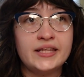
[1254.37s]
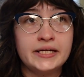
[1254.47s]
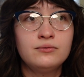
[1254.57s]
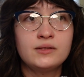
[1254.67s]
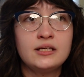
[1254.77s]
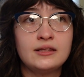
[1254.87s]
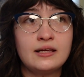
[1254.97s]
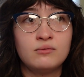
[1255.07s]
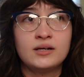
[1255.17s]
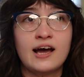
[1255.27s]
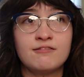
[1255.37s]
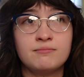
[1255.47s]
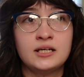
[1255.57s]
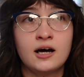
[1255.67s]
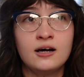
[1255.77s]
they don't think they would have
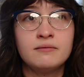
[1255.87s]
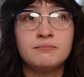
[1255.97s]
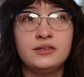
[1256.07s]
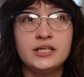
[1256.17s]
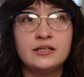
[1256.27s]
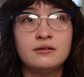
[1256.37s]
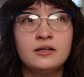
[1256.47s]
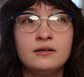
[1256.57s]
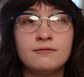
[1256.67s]
become the